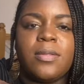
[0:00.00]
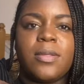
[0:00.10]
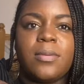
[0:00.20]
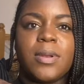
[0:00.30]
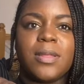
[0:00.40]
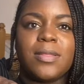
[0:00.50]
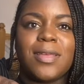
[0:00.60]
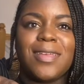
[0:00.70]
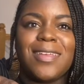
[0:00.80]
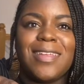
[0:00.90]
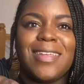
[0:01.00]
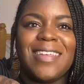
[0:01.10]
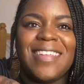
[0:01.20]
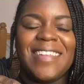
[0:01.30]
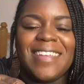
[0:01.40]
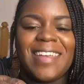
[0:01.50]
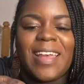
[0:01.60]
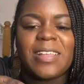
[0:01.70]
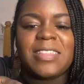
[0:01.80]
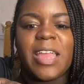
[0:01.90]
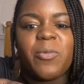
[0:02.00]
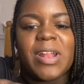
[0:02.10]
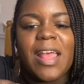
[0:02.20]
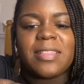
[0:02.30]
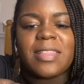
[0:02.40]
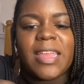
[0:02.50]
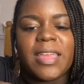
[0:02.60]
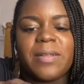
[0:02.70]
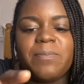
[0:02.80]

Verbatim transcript: See what I said? I said what I said.